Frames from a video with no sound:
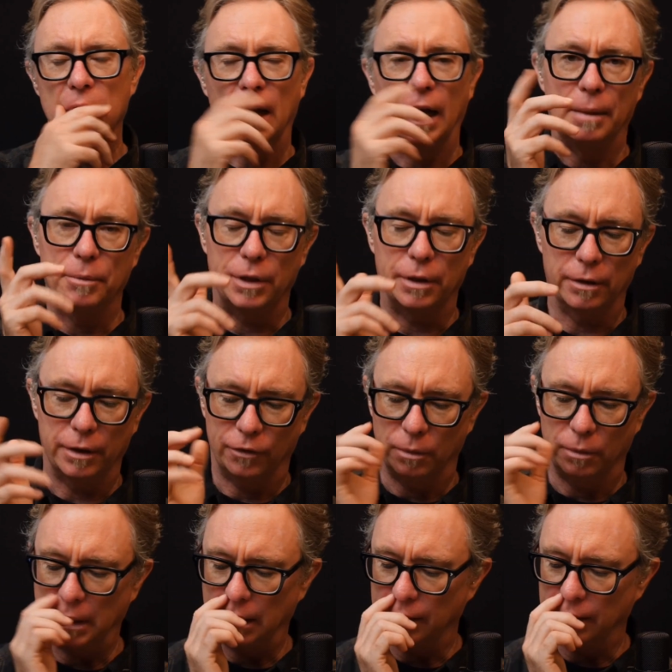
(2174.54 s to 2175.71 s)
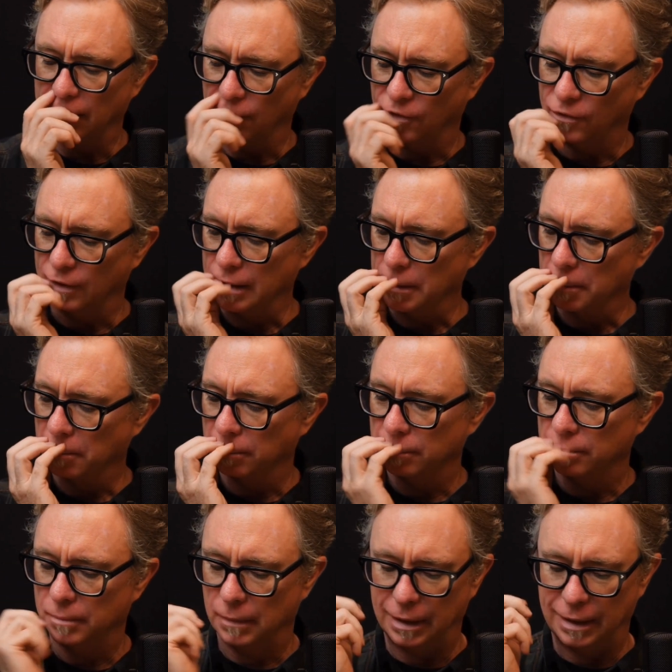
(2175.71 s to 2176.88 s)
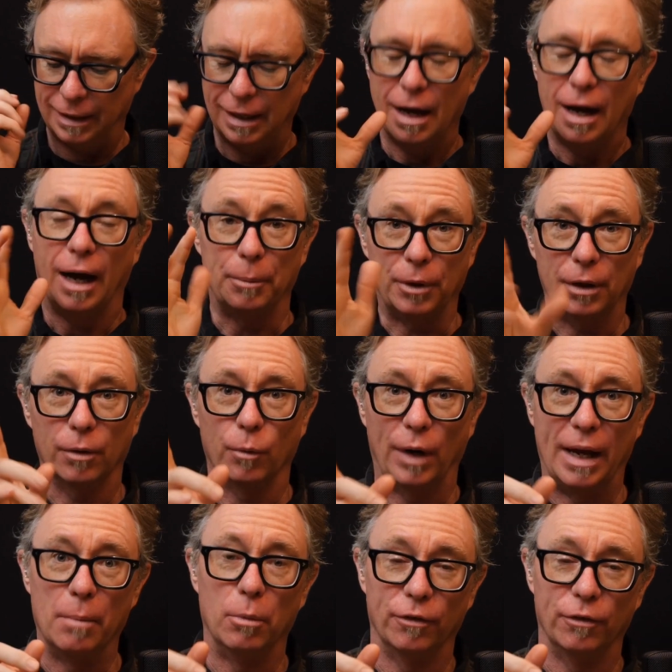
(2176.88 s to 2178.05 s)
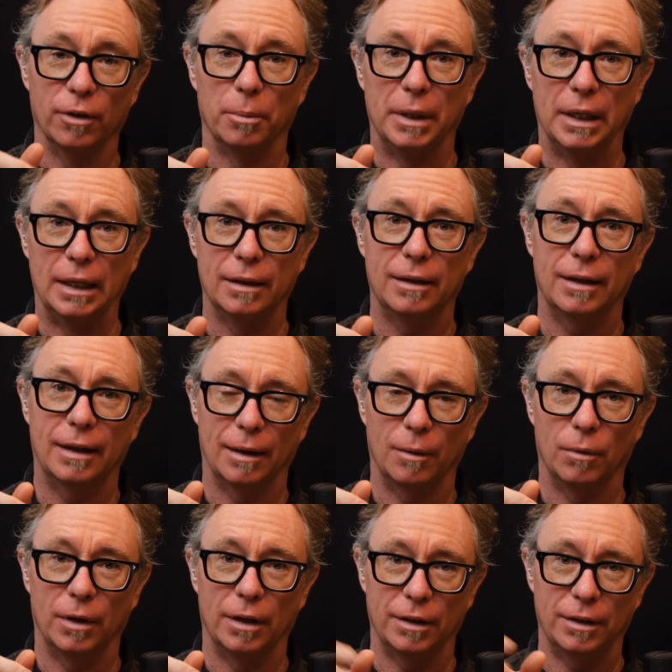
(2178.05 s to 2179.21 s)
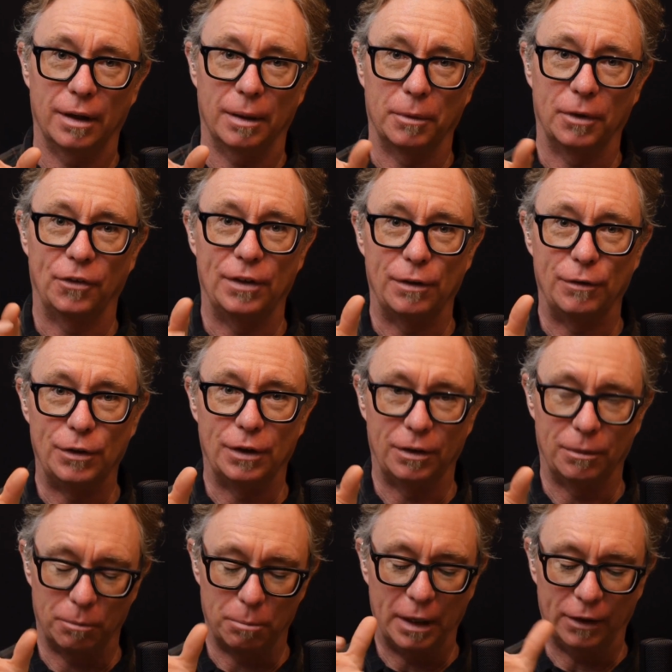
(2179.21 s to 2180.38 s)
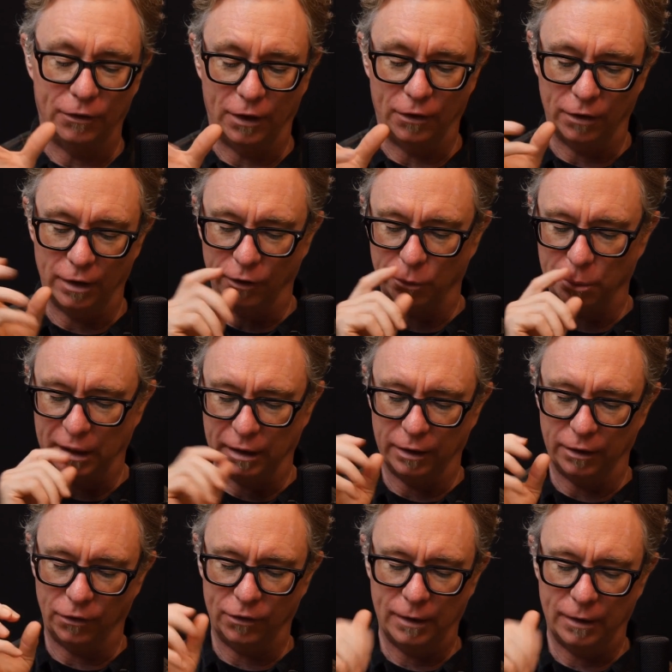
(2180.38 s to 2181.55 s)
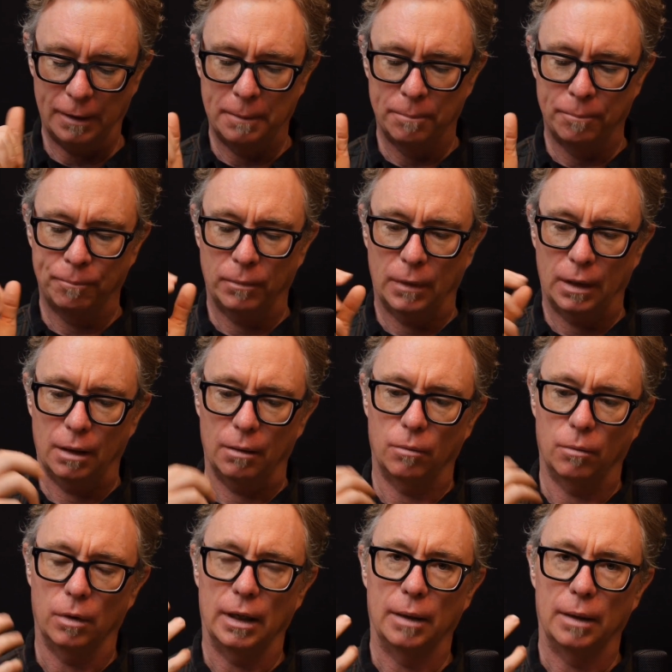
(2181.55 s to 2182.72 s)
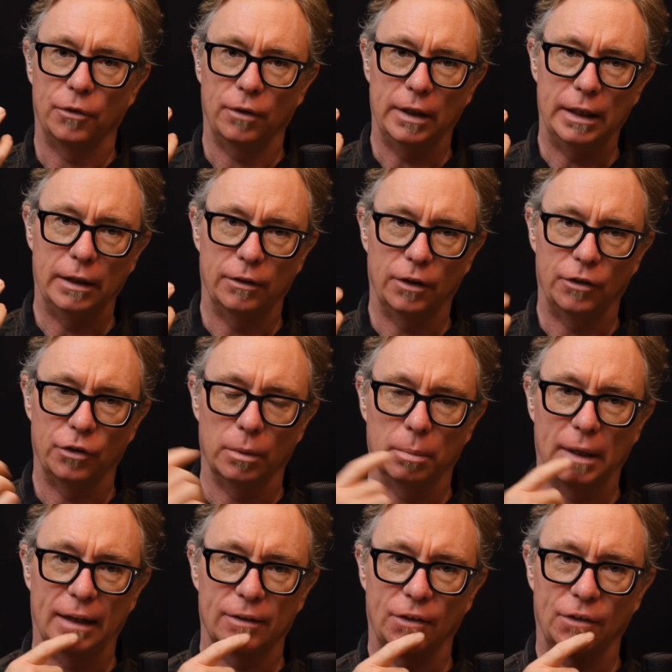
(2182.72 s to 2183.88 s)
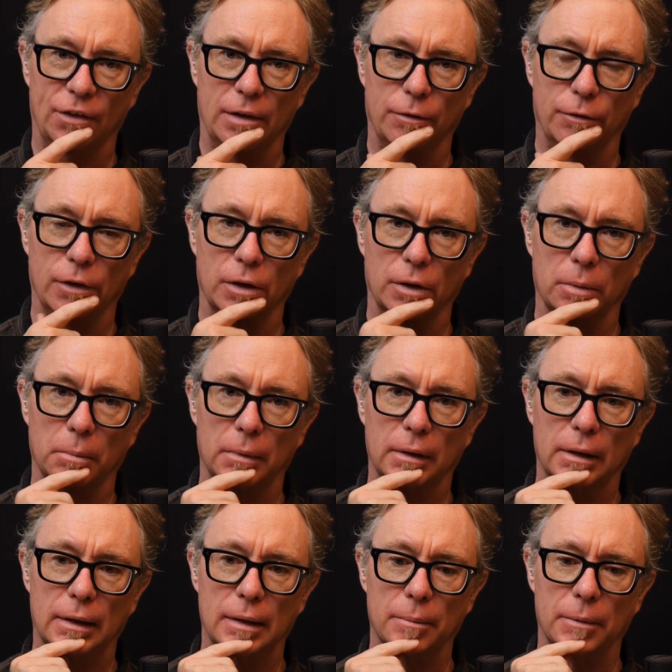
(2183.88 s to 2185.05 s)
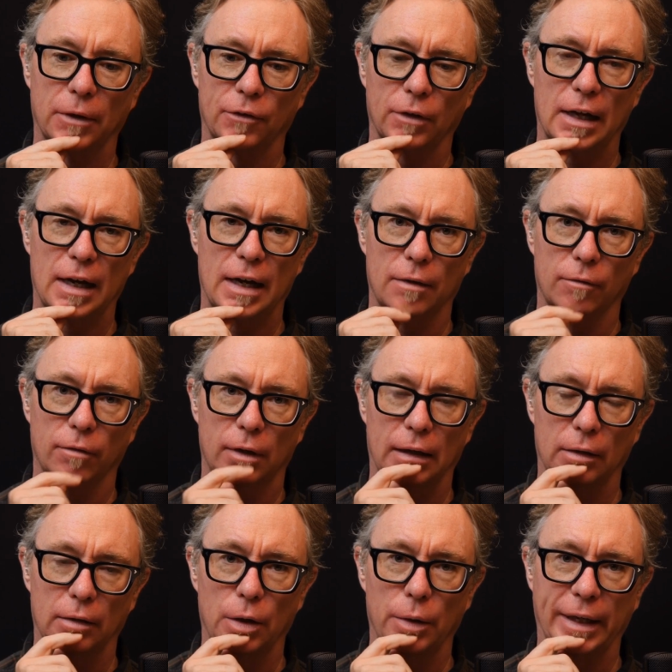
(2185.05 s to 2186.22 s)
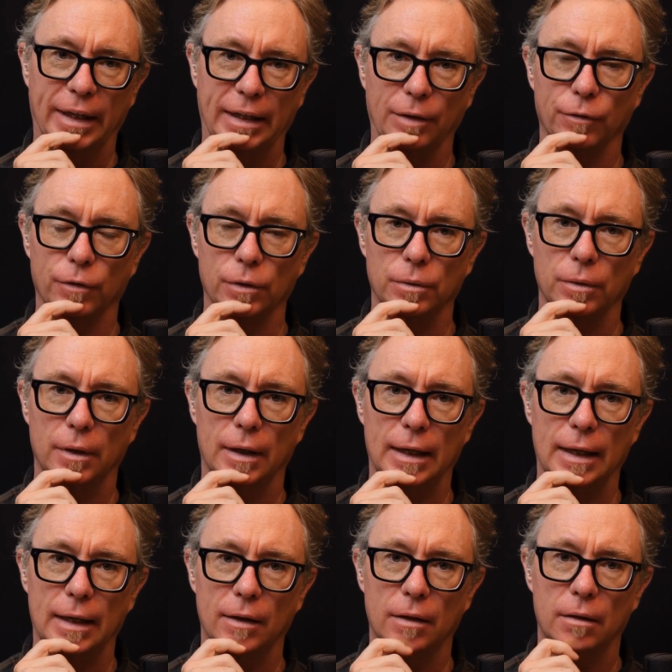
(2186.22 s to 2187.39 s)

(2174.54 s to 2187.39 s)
I'm curious about this. I'm going to ramble for a minute, and I'm going to see if you can make sense of this, because when I was leading digital practice in a firm, there's a lot of kind of low-hanging fruit that